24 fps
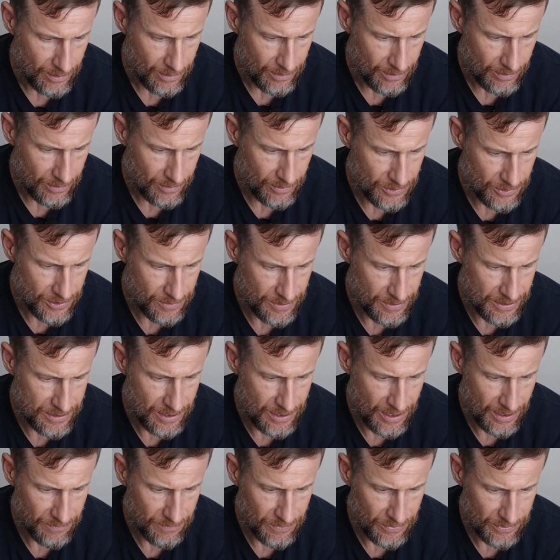Here's some
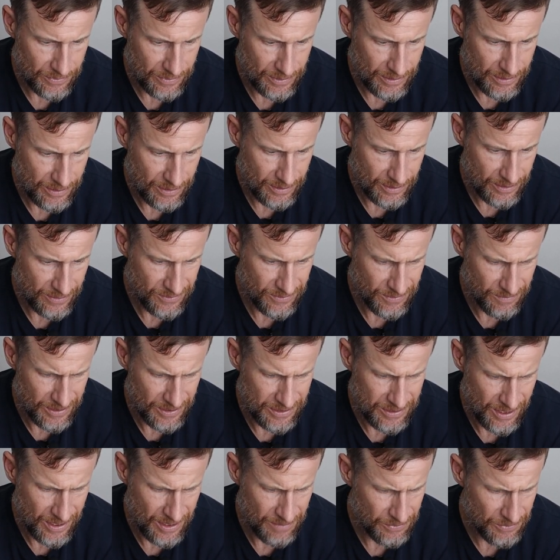give some
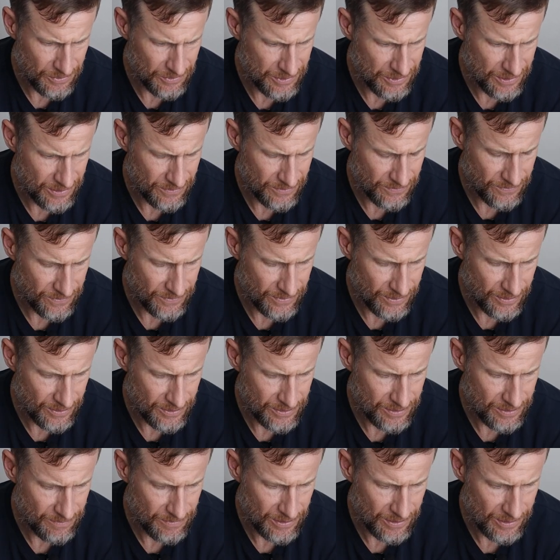examples of
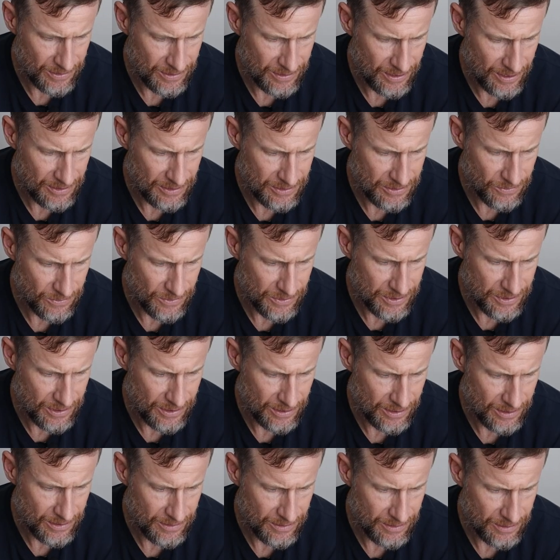some of the dinosaurs in
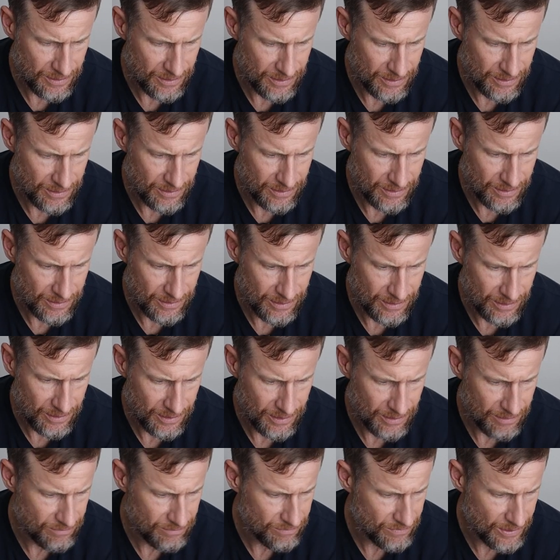the area, and
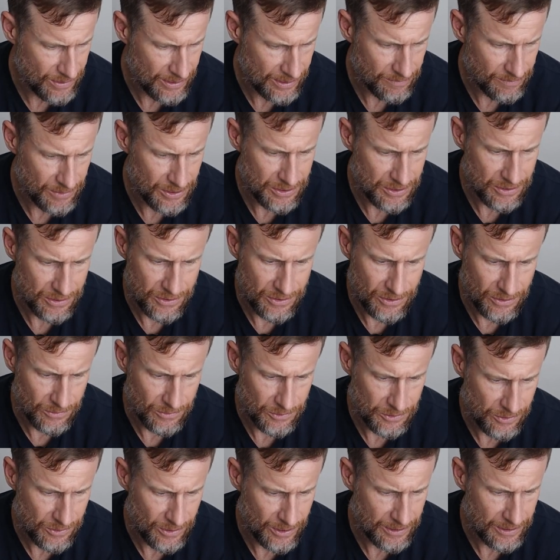then, like I mentioned,
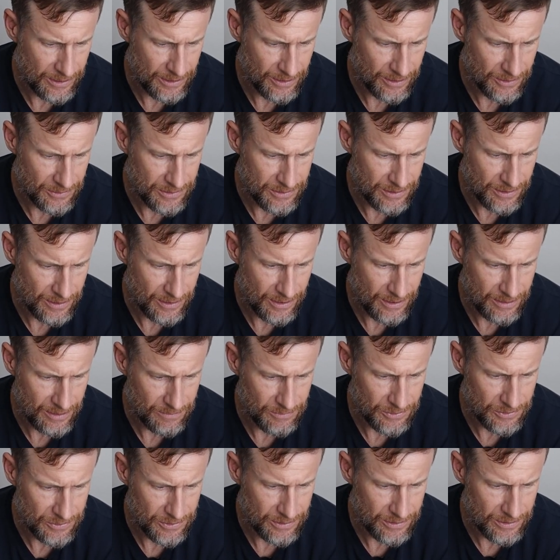turtles, crocodiles, and
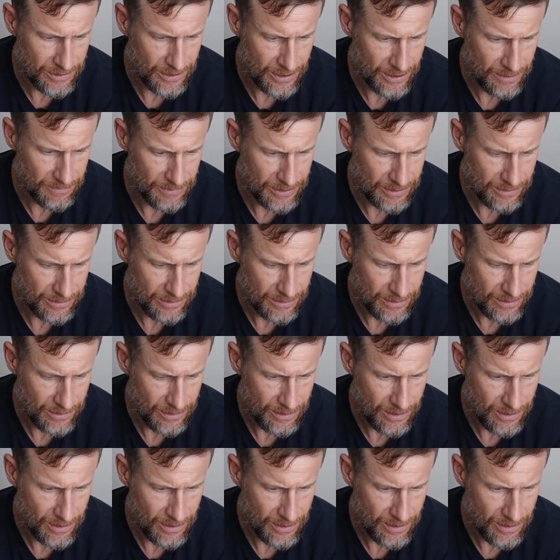animals are common.